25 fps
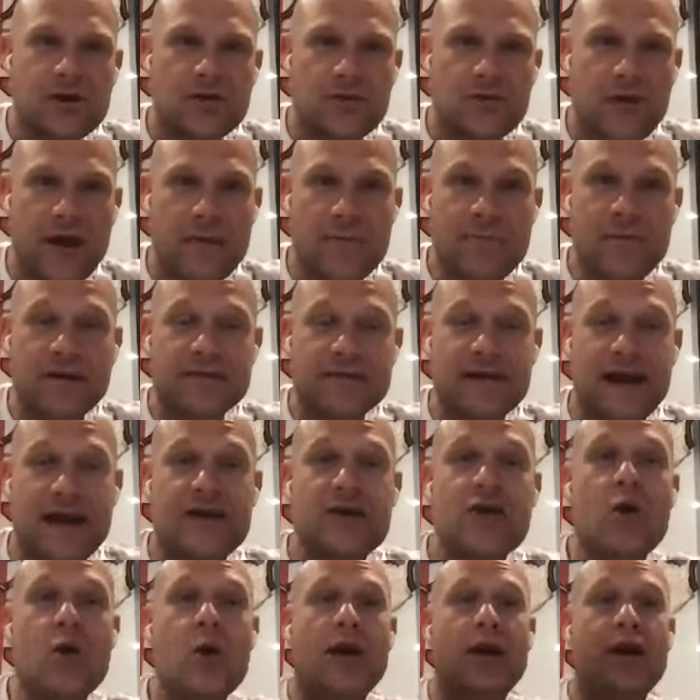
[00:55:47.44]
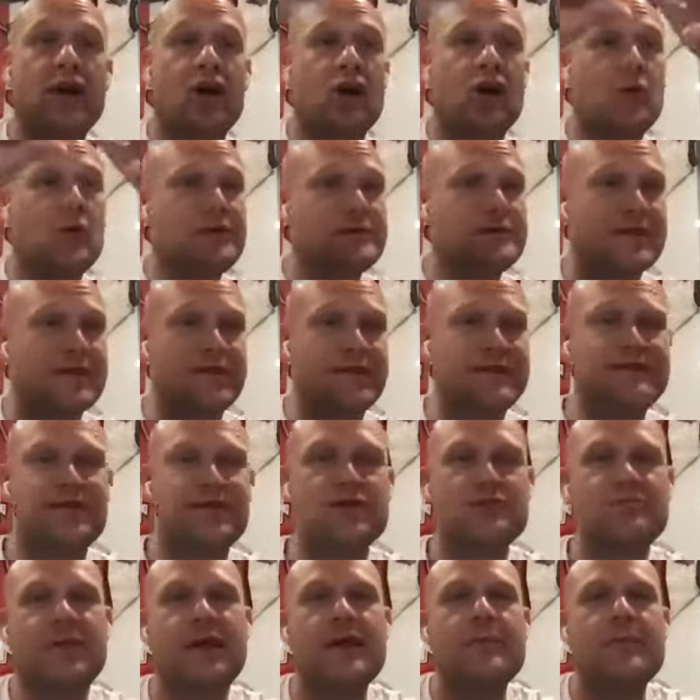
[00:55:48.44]
right because i know it could always lease
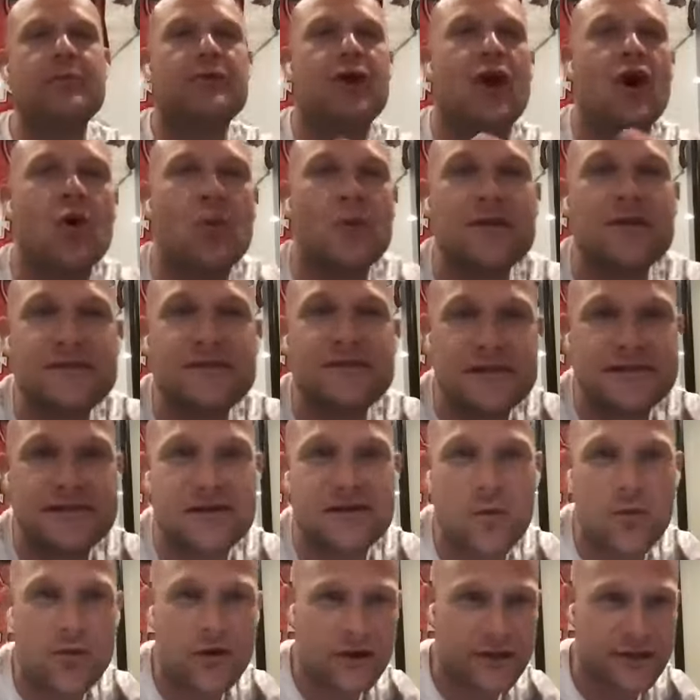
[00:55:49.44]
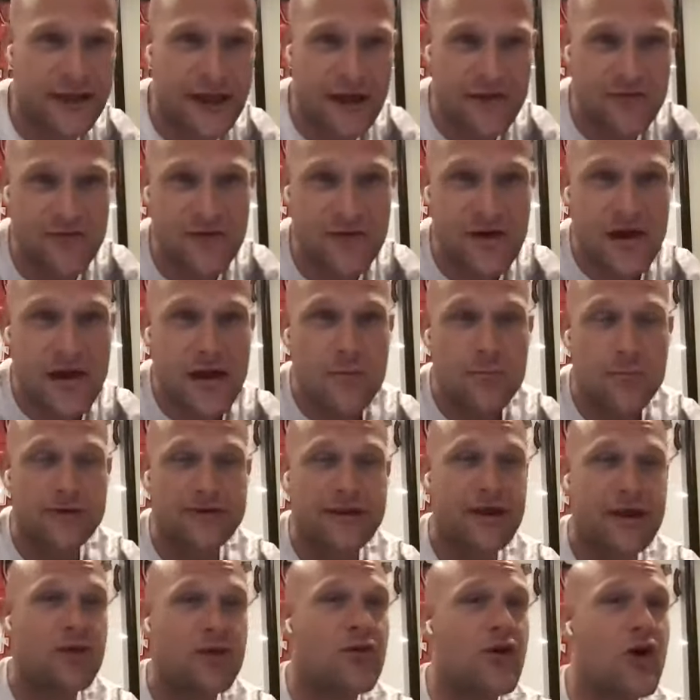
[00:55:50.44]
those people always need somewhere to live but
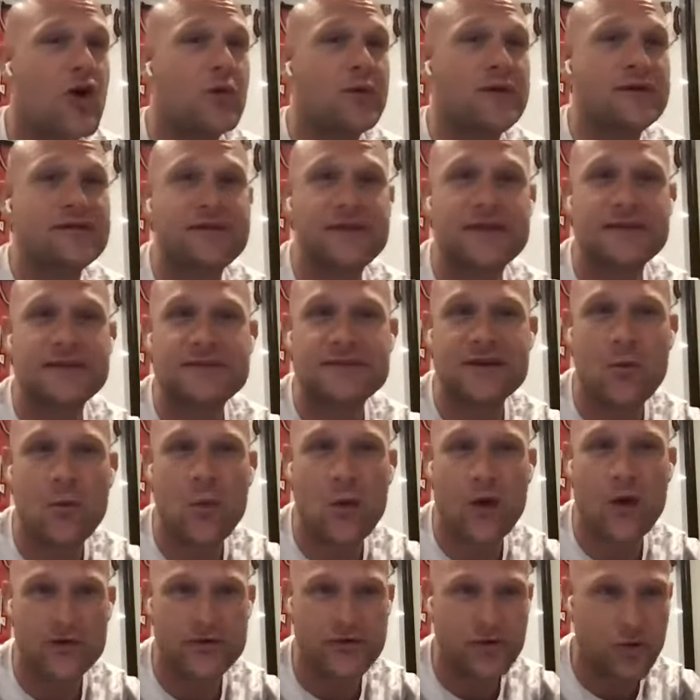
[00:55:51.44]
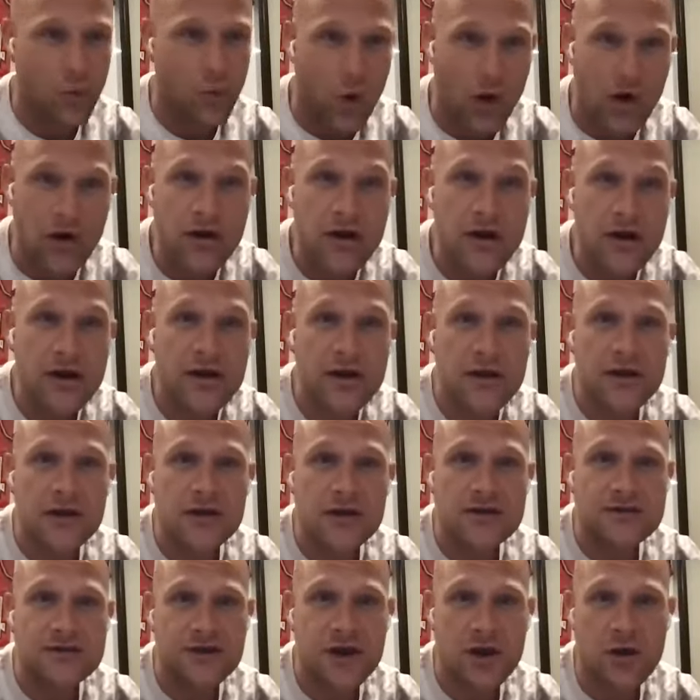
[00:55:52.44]
they don't always need somewhere to work
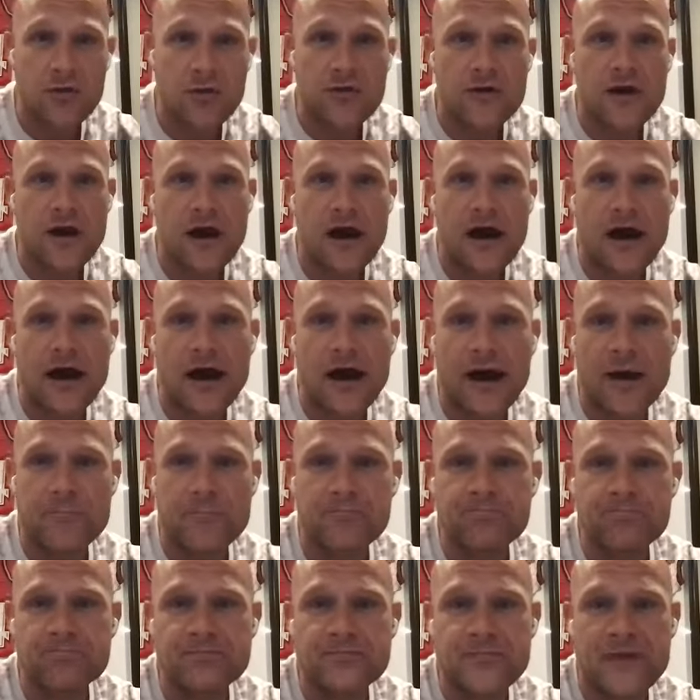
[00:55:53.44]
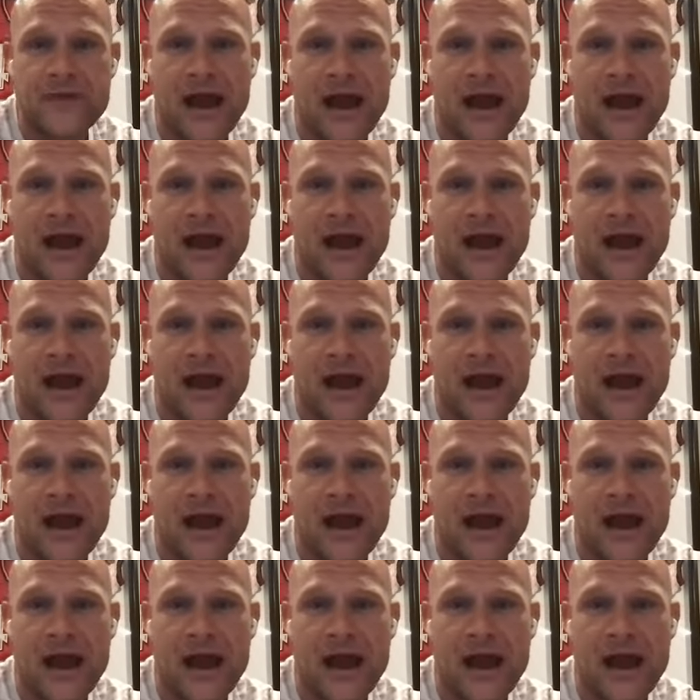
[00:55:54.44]
so um,